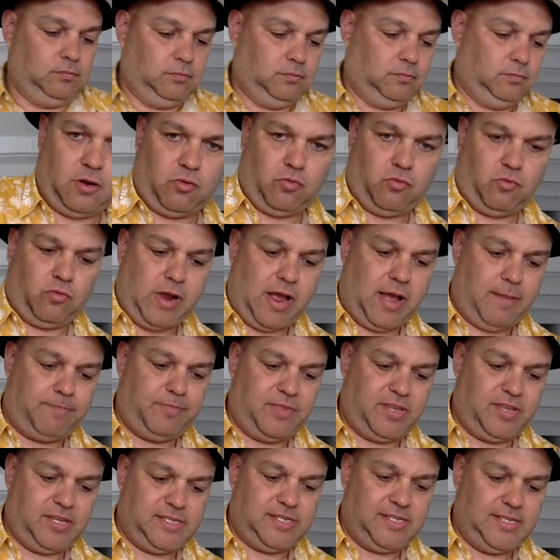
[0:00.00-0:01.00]
I'll wrap
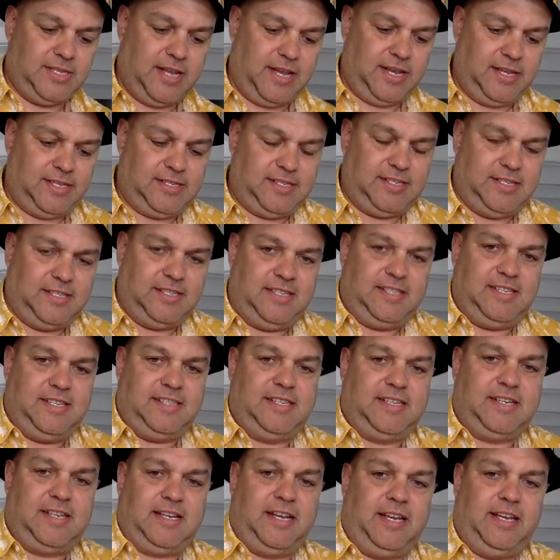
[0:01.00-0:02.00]
this nice and
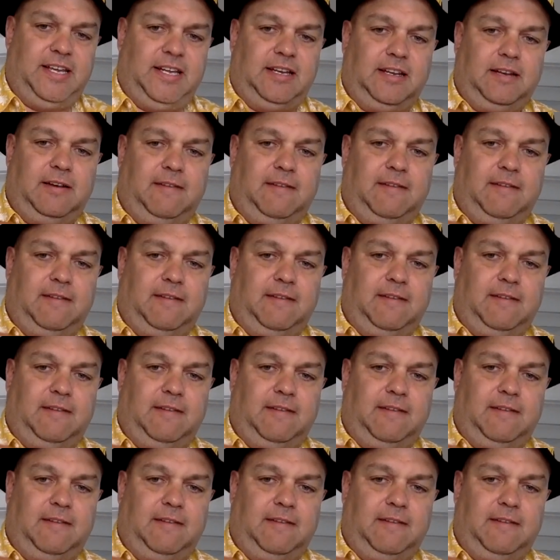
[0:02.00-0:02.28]
tight.